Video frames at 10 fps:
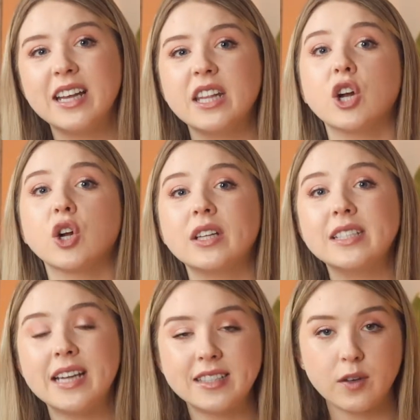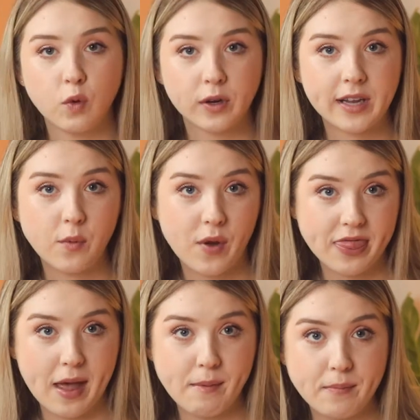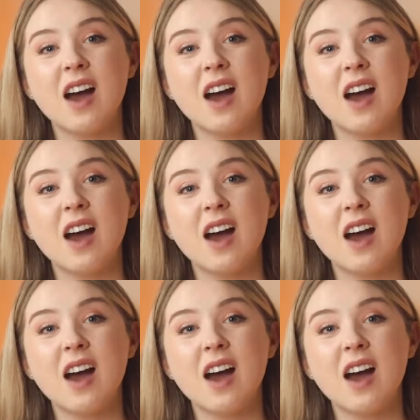in the early days of working with them.